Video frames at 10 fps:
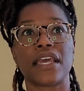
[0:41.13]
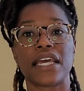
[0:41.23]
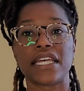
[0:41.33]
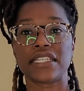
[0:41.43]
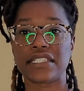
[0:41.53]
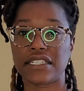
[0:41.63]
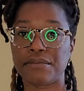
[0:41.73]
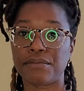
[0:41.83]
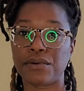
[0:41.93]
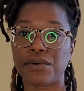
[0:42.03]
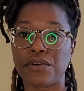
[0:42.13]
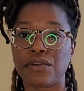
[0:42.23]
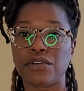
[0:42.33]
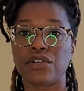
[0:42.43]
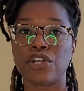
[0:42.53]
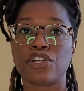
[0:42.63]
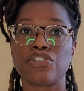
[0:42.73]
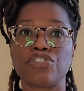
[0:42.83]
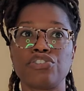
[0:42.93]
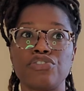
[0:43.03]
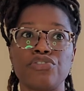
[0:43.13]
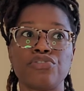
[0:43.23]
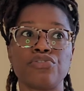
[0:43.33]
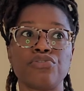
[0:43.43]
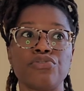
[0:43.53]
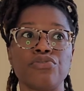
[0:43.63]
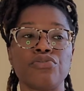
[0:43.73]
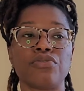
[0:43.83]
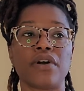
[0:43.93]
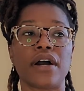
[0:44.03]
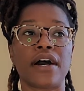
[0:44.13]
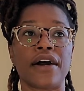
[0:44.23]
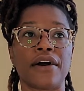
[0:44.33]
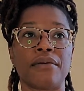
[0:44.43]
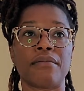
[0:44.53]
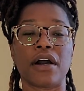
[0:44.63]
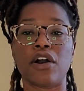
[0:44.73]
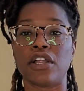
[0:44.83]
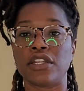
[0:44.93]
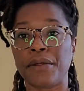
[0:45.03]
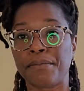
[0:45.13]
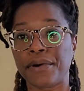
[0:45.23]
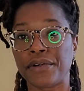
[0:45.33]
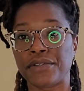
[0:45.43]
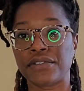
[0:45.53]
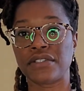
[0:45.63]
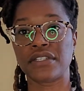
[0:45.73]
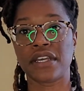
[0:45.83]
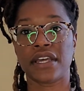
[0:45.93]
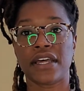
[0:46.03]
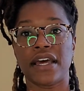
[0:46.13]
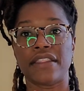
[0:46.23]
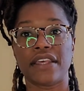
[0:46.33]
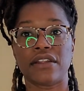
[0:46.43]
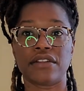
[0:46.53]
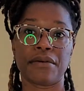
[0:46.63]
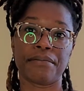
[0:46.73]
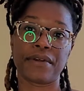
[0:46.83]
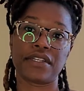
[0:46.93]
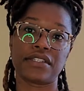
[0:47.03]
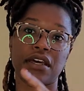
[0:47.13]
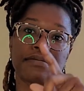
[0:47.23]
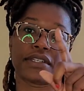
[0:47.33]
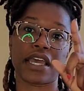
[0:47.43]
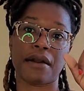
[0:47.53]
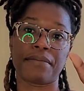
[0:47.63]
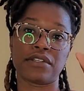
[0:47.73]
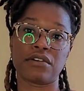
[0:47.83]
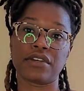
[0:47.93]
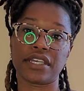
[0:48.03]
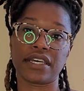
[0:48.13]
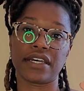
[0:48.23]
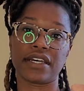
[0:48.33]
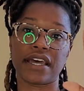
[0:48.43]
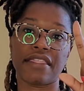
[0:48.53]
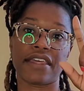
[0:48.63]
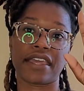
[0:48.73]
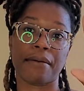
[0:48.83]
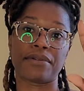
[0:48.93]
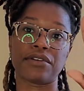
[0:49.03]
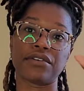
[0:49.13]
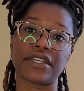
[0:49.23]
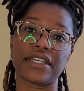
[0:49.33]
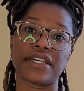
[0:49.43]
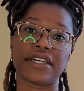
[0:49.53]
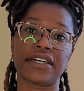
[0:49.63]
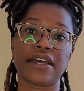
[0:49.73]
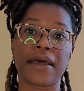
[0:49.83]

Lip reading: Istanbul to Olympos, and then Olympus up to Cappadocia, and then Cappadocia